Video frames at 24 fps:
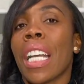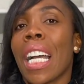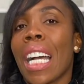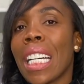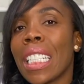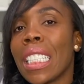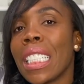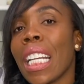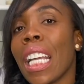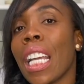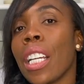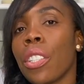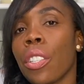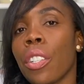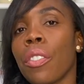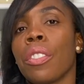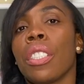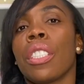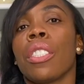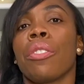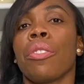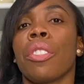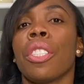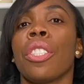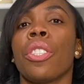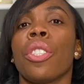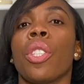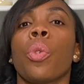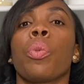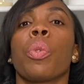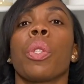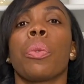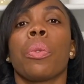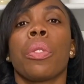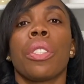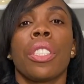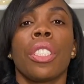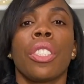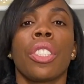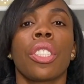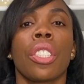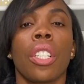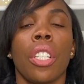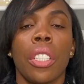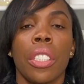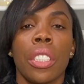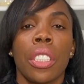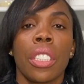At the end of this video, we will
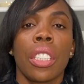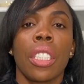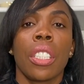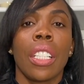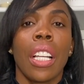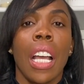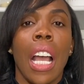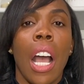discuss